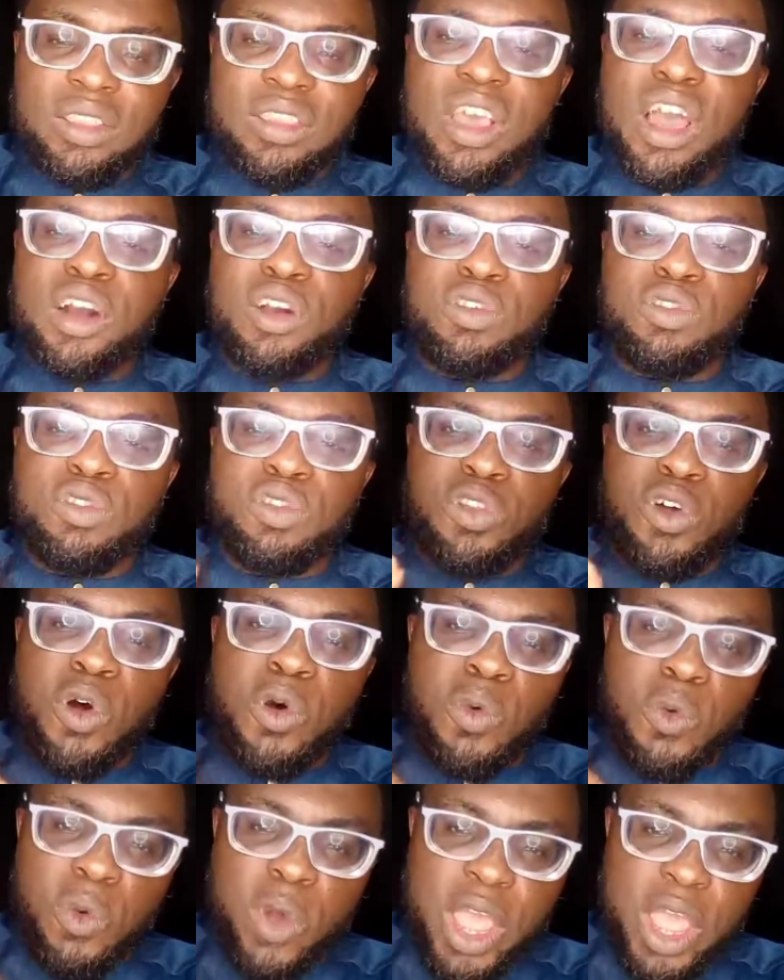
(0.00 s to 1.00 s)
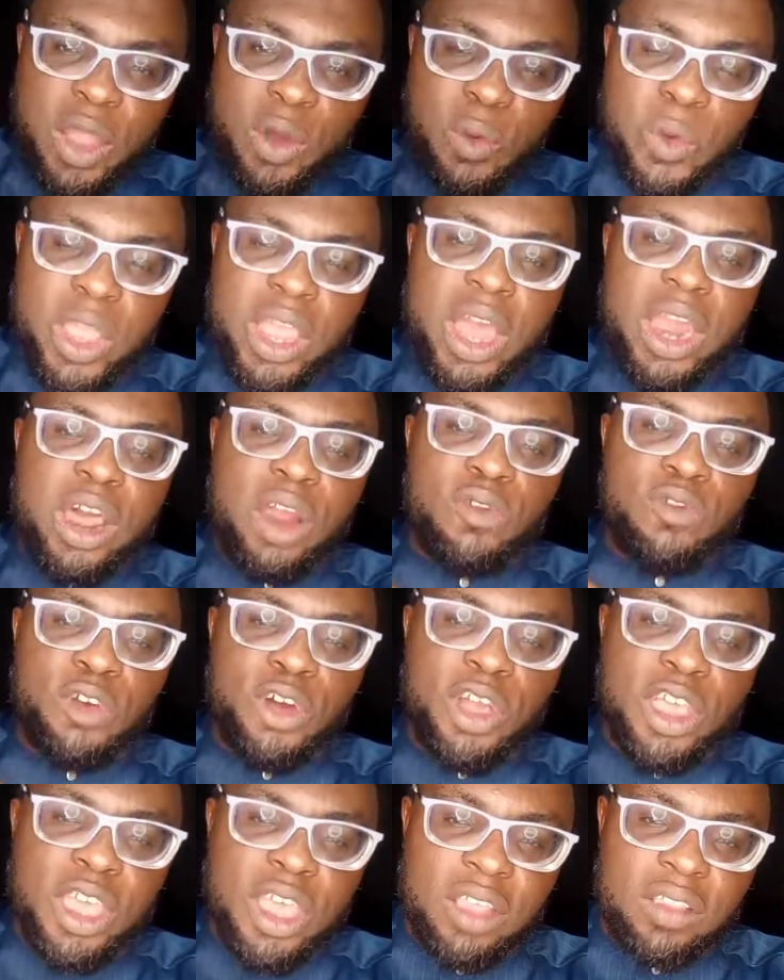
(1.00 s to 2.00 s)
there is no way we can
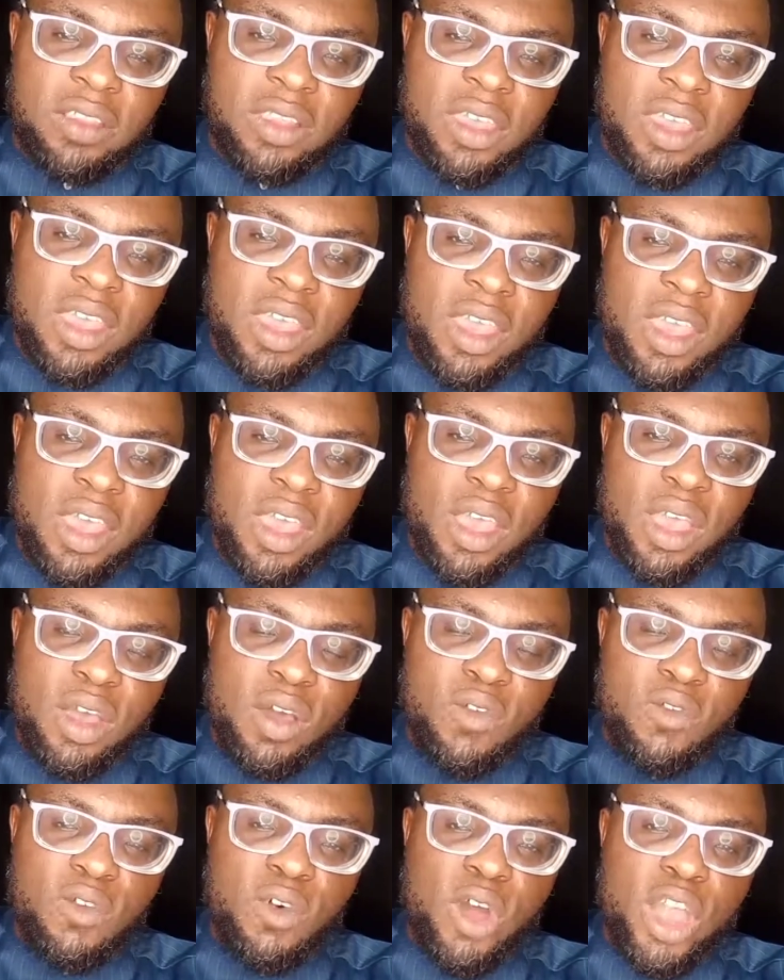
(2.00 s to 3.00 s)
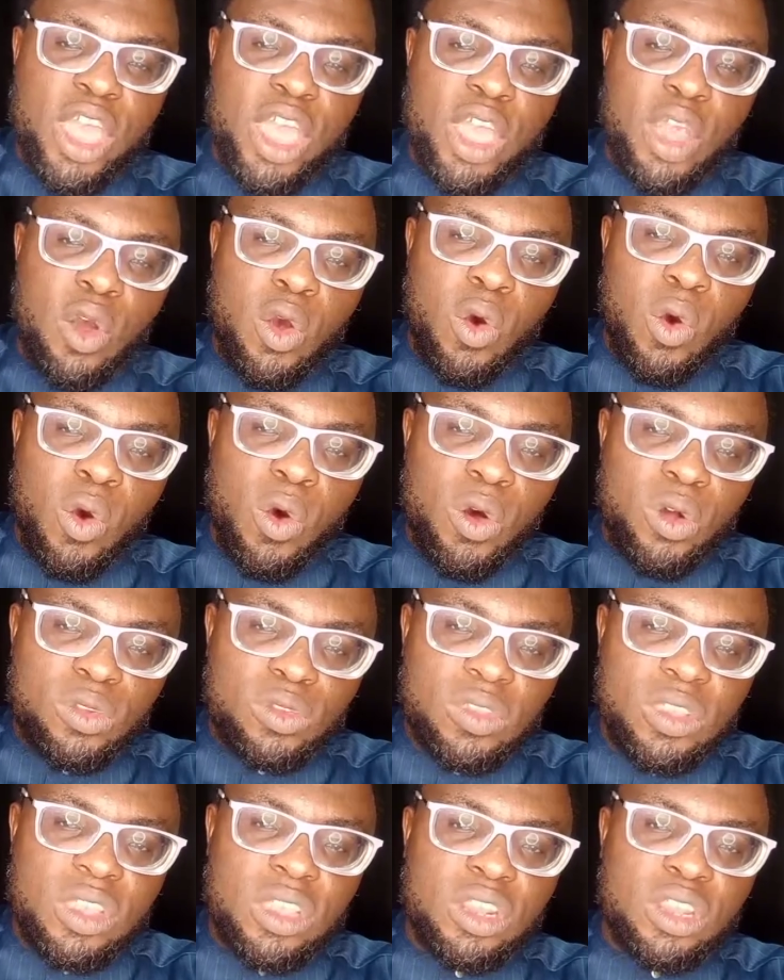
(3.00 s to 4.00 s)
advocate for a
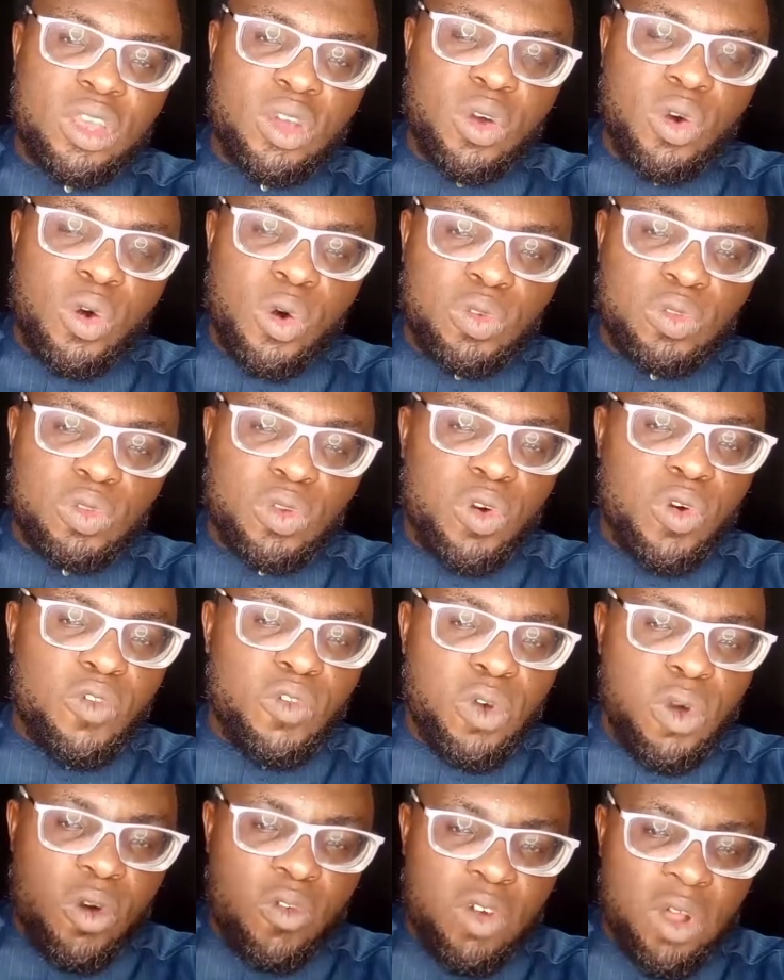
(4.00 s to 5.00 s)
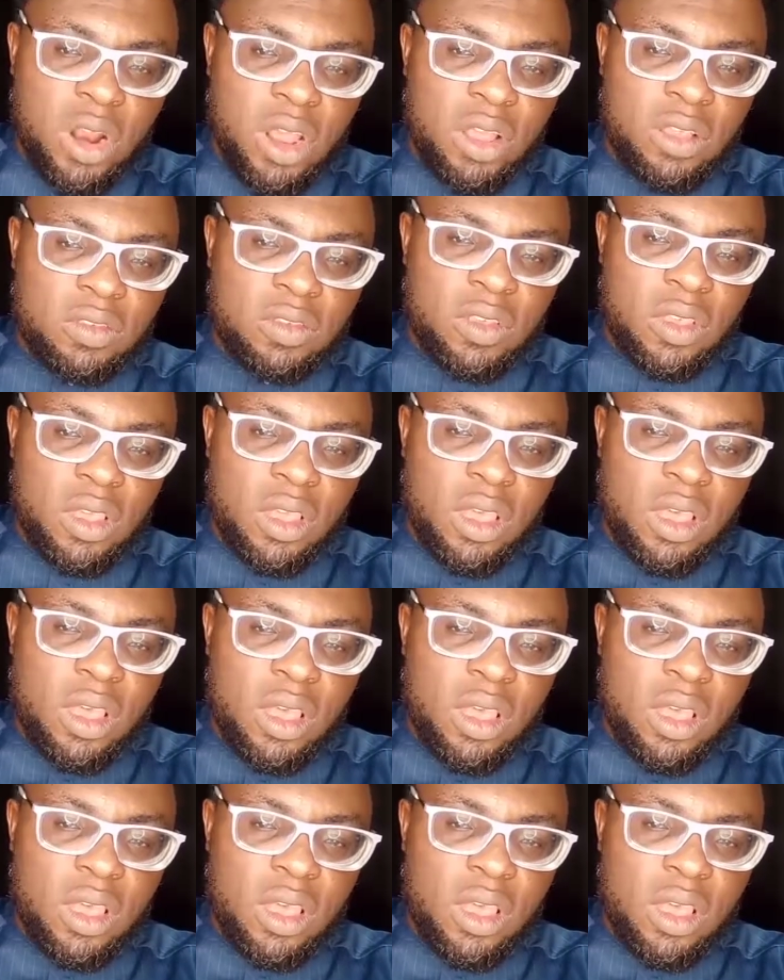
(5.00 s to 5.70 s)
cut in the cost of governance